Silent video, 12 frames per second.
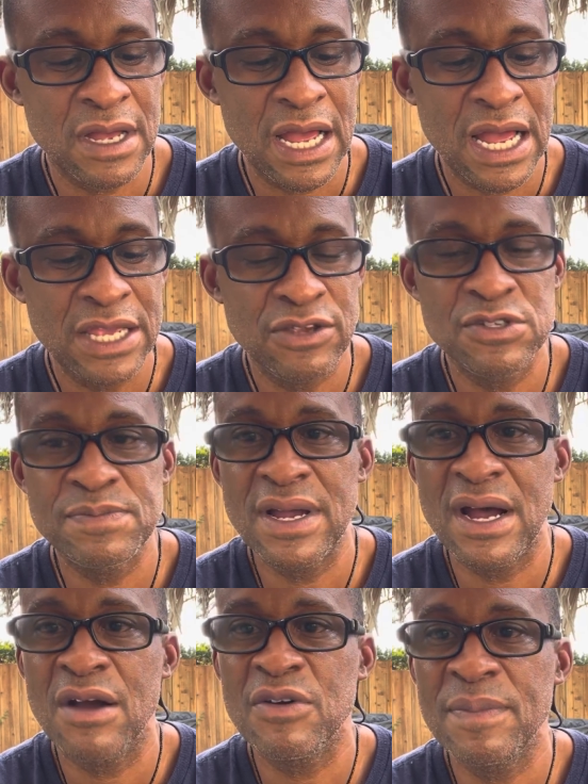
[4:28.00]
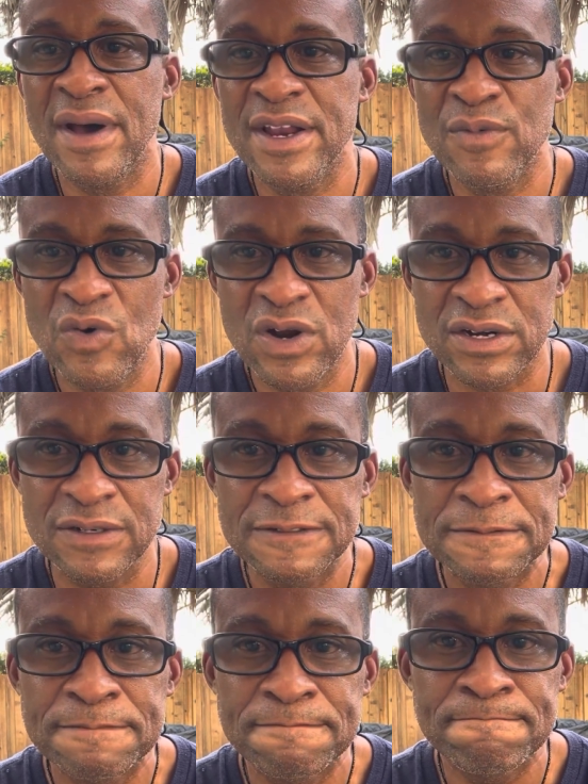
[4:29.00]
I use my aquaponic water.
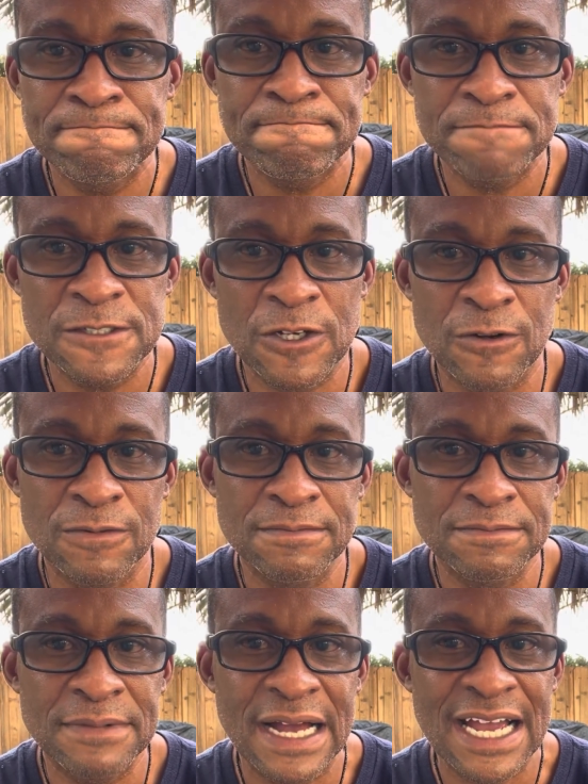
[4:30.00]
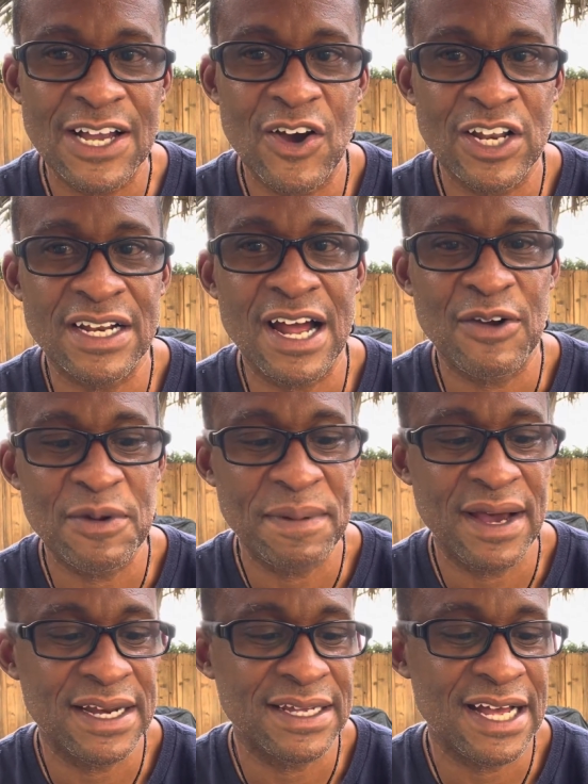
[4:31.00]
So, I call it
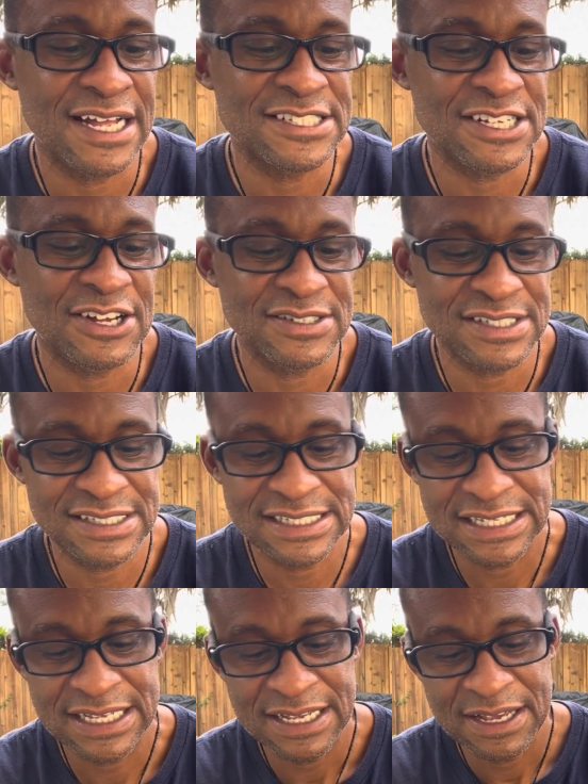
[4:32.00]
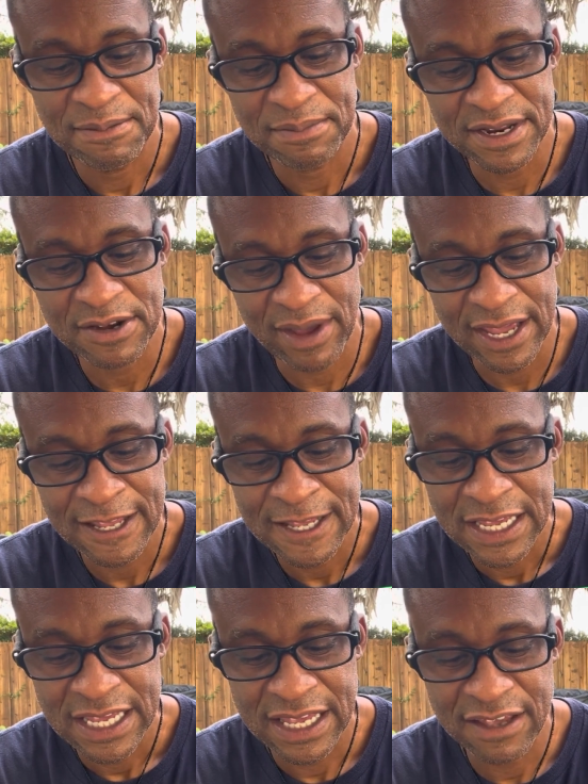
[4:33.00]
aquaponic hot sauce. But anyway,
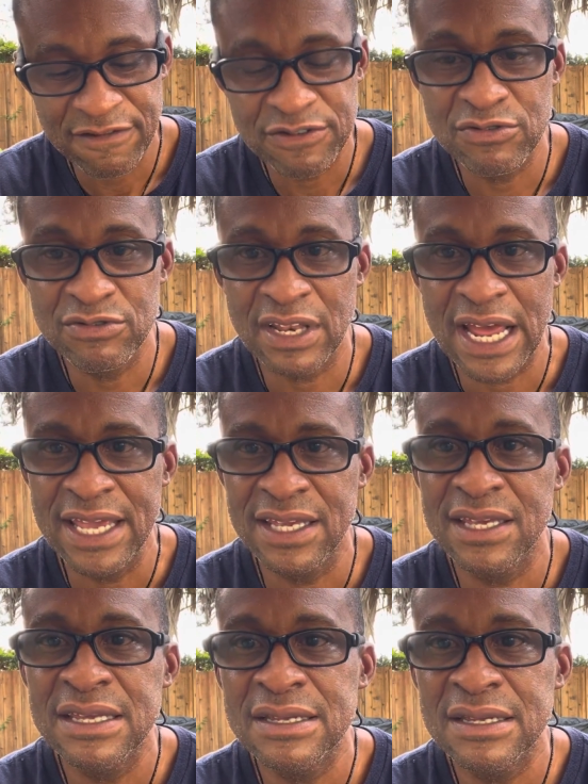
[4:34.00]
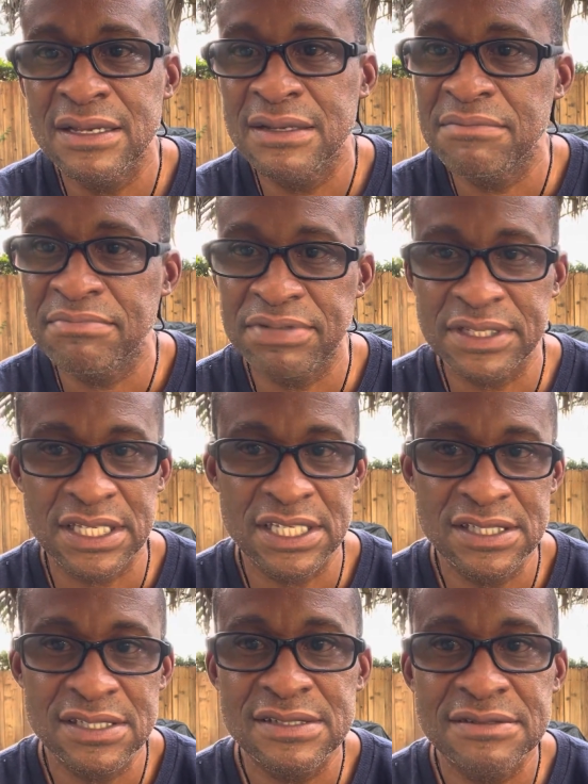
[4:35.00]
if you like,
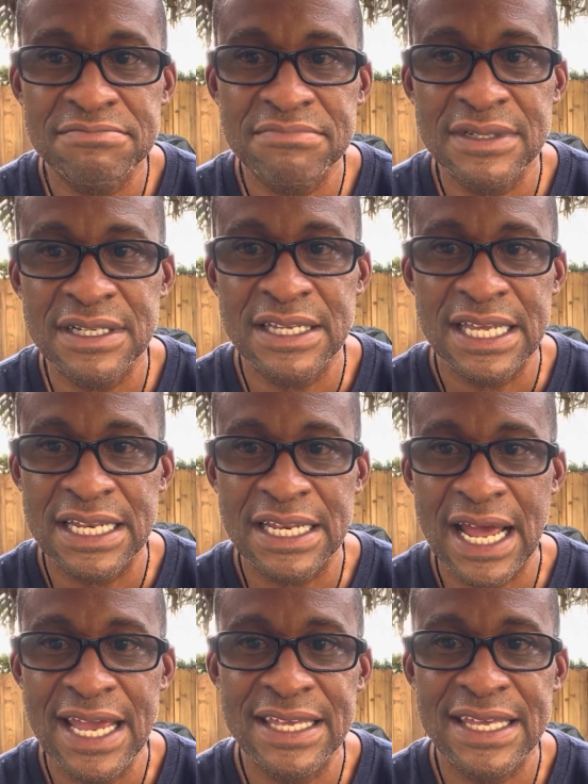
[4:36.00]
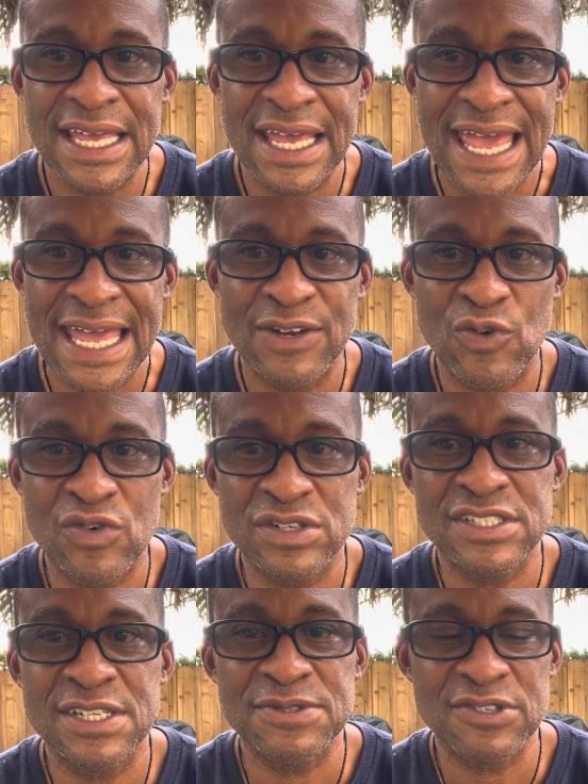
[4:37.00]
please hit like, and or
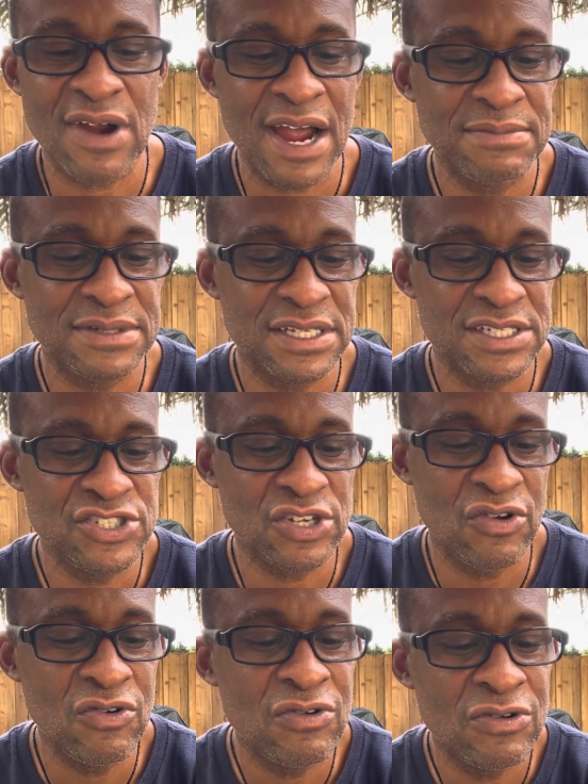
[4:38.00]
subscribe to the show.